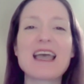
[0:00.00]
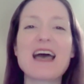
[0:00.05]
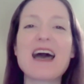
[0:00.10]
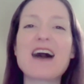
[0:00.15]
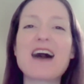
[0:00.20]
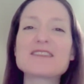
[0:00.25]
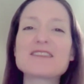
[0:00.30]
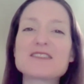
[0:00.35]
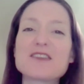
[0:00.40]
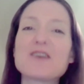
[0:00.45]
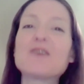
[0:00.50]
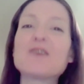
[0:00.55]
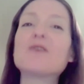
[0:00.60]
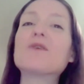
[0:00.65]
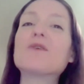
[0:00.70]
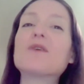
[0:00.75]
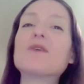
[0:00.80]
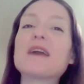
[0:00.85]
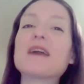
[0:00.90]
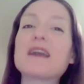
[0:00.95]

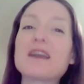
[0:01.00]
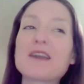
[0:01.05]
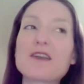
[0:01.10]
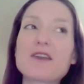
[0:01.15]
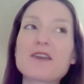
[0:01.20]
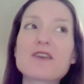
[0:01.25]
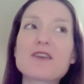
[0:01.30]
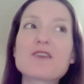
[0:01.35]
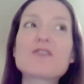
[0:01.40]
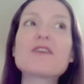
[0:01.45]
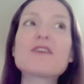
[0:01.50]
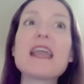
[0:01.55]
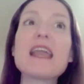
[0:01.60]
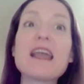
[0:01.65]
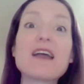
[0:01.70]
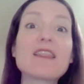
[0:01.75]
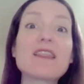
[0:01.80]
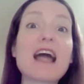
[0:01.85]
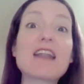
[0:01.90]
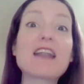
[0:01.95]
also create
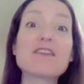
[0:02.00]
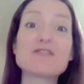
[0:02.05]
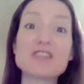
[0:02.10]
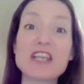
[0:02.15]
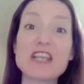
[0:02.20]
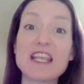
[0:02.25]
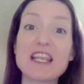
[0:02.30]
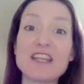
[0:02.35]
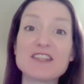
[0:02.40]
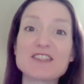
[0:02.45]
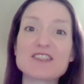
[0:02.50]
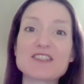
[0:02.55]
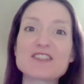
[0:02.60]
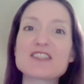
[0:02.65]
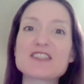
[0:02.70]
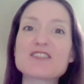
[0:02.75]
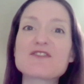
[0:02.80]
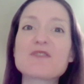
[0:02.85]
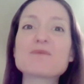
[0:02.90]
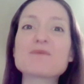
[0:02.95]
a lot of change
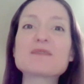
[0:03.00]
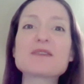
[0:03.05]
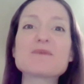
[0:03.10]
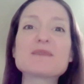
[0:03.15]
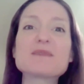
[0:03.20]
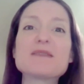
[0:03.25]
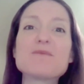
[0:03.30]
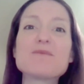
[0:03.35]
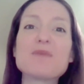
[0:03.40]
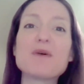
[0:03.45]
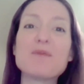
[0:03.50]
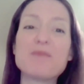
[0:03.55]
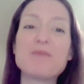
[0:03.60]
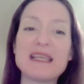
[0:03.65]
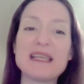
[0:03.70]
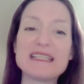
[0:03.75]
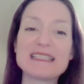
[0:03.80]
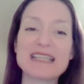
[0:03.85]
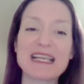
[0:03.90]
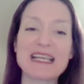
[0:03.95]
just from some simple
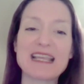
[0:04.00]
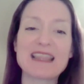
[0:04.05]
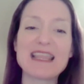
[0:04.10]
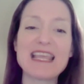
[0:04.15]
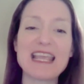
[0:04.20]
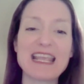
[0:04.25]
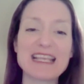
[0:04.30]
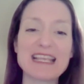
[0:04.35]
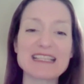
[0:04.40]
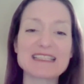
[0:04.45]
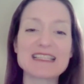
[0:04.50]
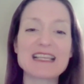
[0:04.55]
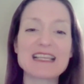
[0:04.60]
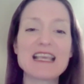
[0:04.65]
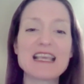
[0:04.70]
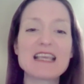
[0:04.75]
basic things.